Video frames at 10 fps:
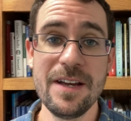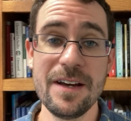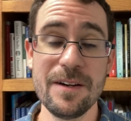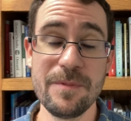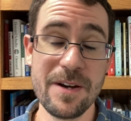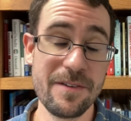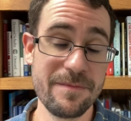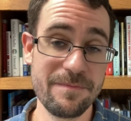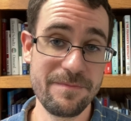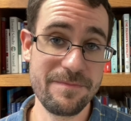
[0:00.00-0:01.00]

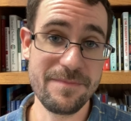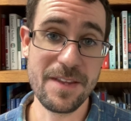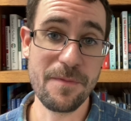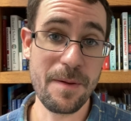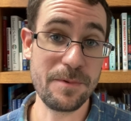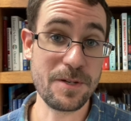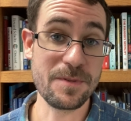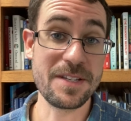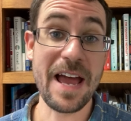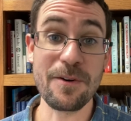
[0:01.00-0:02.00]
The publisher
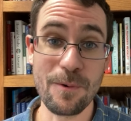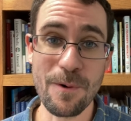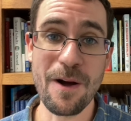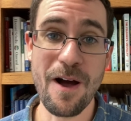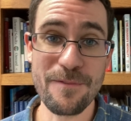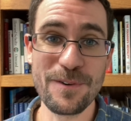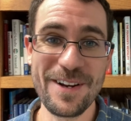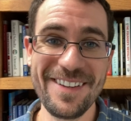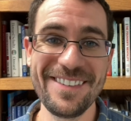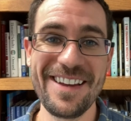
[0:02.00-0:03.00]
is not
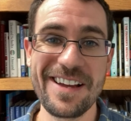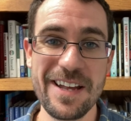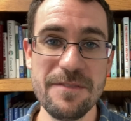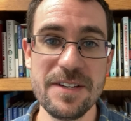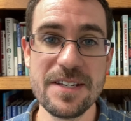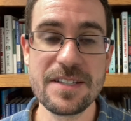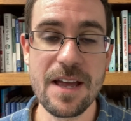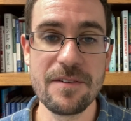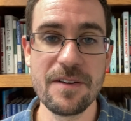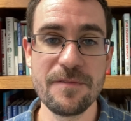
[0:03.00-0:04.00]
offering that kind of a discount.